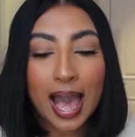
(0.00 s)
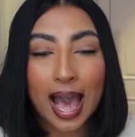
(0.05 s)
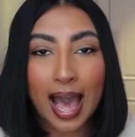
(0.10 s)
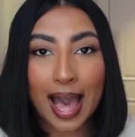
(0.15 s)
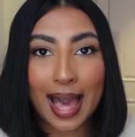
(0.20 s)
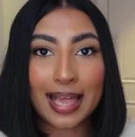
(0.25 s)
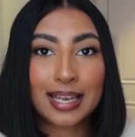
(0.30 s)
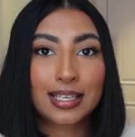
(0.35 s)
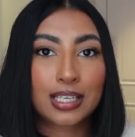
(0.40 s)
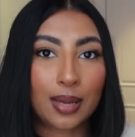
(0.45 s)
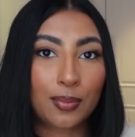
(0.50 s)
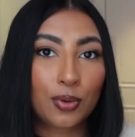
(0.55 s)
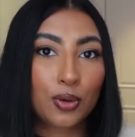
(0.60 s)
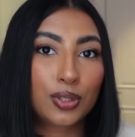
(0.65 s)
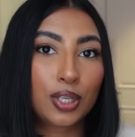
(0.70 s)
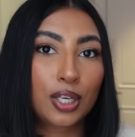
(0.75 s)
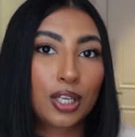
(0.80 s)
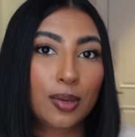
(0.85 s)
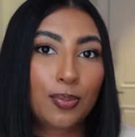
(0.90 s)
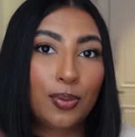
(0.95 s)
and I'm
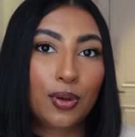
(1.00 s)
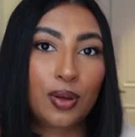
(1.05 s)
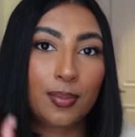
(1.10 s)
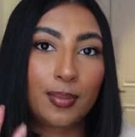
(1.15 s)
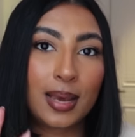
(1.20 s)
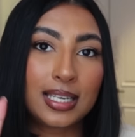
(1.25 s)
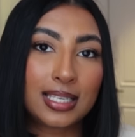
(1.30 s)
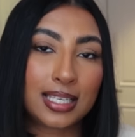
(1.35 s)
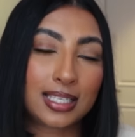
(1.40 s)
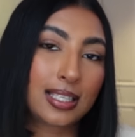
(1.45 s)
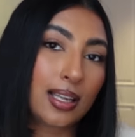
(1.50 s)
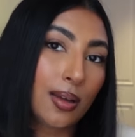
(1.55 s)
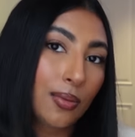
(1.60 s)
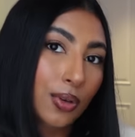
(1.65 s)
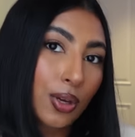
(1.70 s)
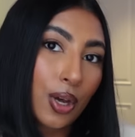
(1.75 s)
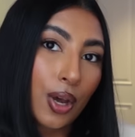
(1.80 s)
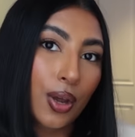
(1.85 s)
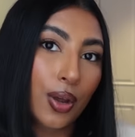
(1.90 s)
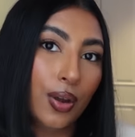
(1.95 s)
also gonna put my
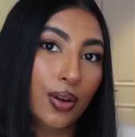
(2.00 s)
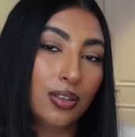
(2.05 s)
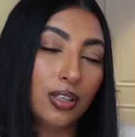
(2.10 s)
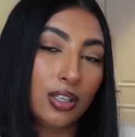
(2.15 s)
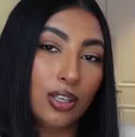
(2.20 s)
discount code.